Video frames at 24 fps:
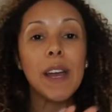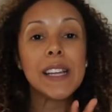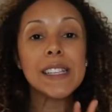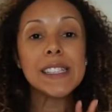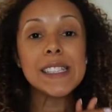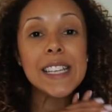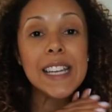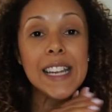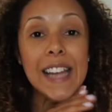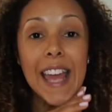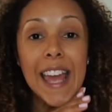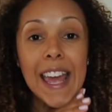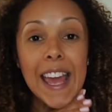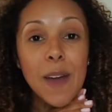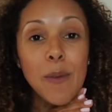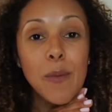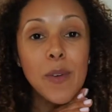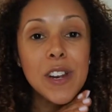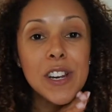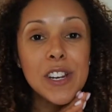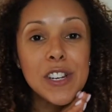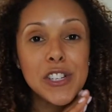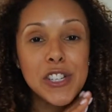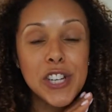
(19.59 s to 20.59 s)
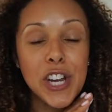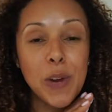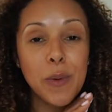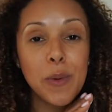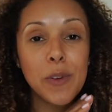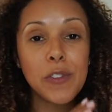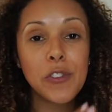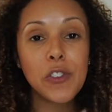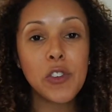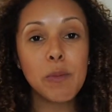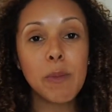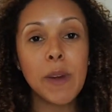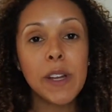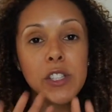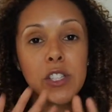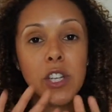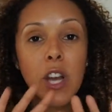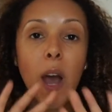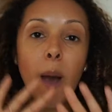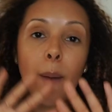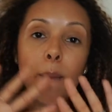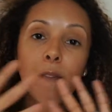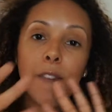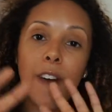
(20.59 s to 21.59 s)
Today I wanted to share with you my
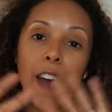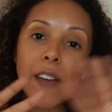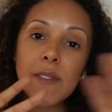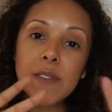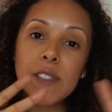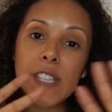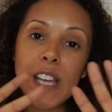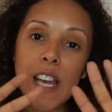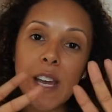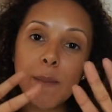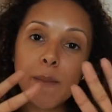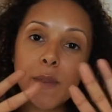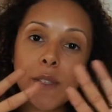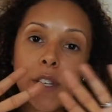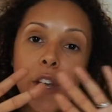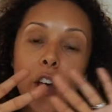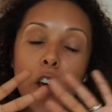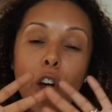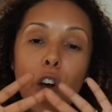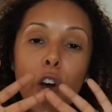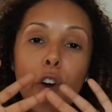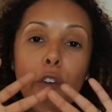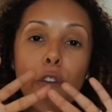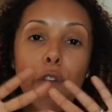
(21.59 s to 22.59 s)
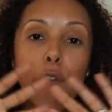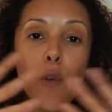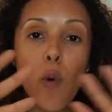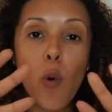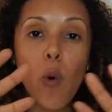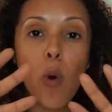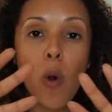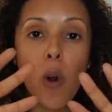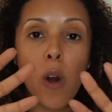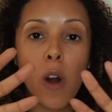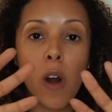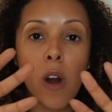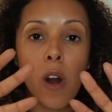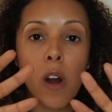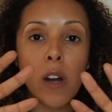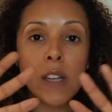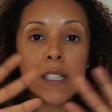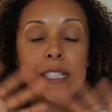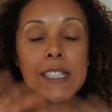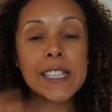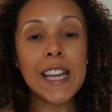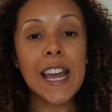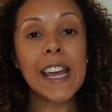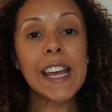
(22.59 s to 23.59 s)
top 5 tips for
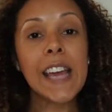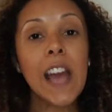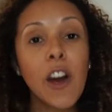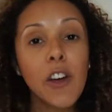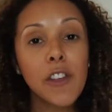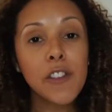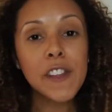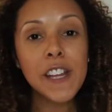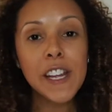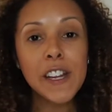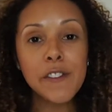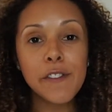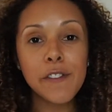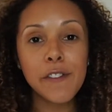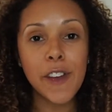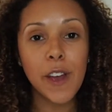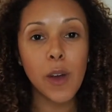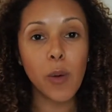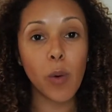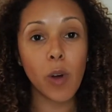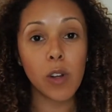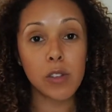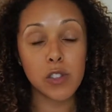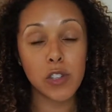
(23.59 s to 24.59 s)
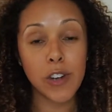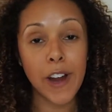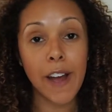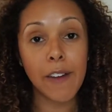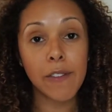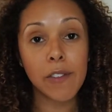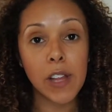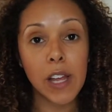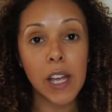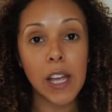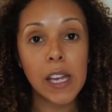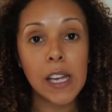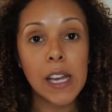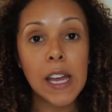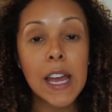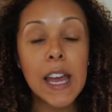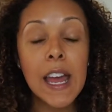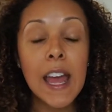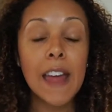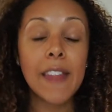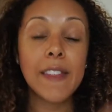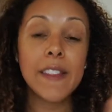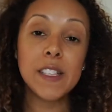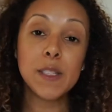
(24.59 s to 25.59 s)
staying healthy and fit while traveling.
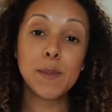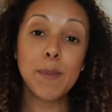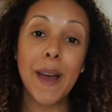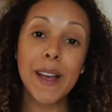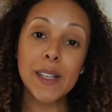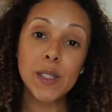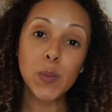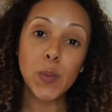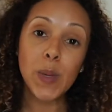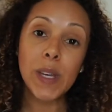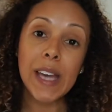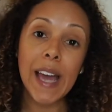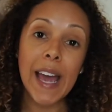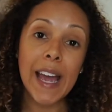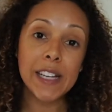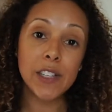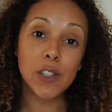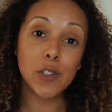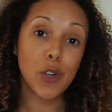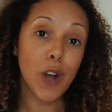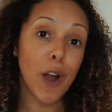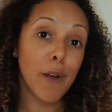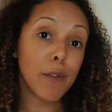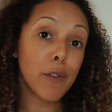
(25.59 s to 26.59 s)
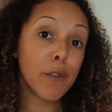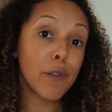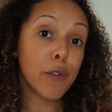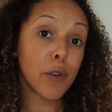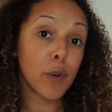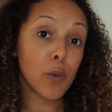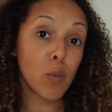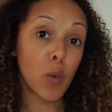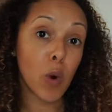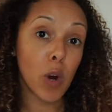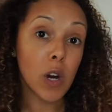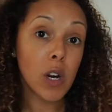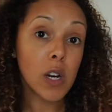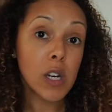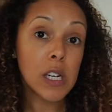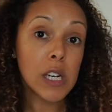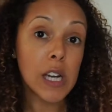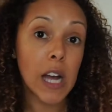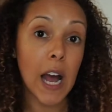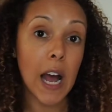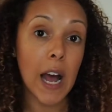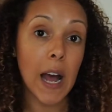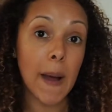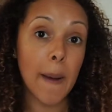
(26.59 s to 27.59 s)
This past week I had to travel for work.
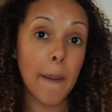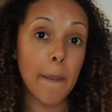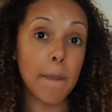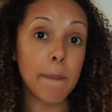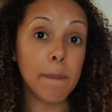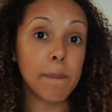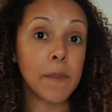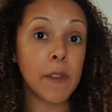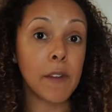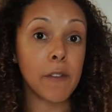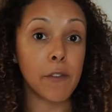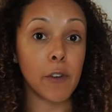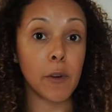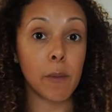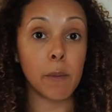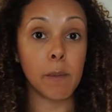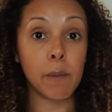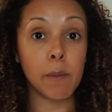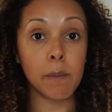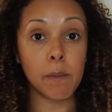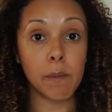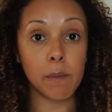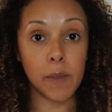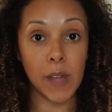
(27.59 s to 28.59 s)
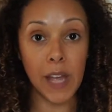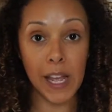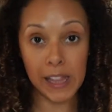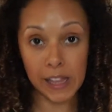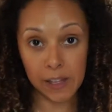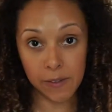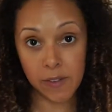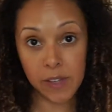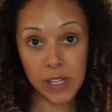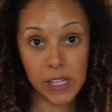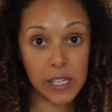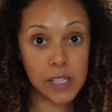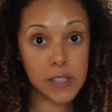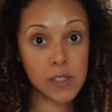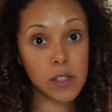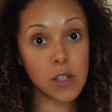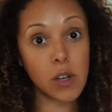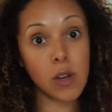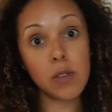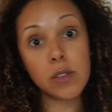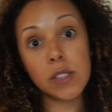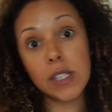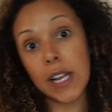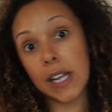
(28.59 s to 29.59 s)
I live in the East
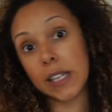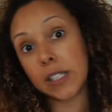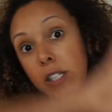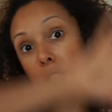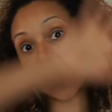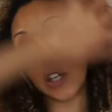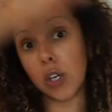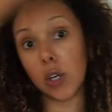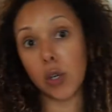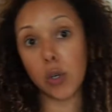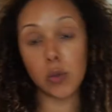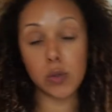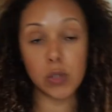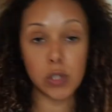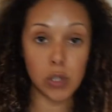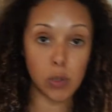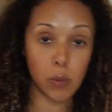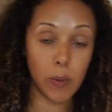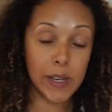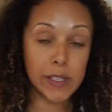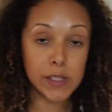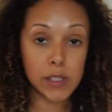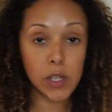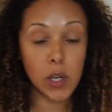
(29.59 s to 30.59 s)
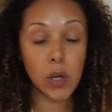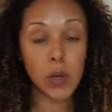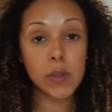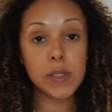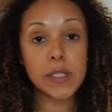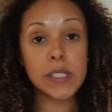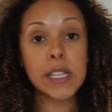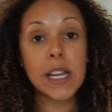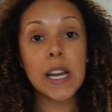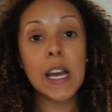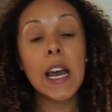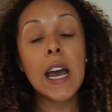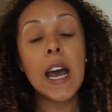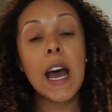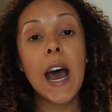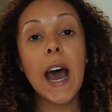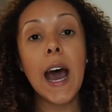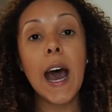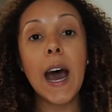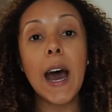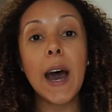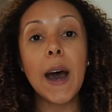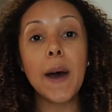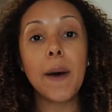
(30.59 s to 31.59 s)
Coast, I had to go to the West Coast,
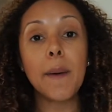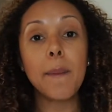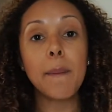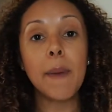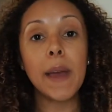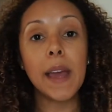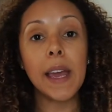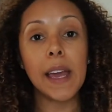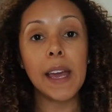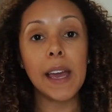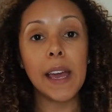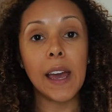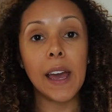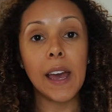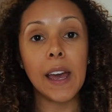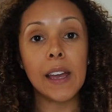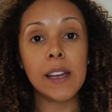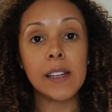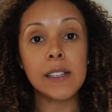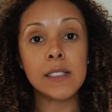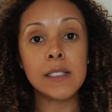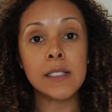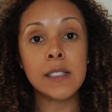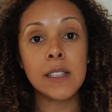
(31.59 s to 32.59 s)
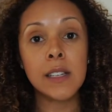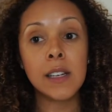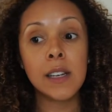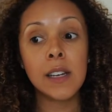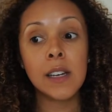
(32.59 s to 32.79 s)
and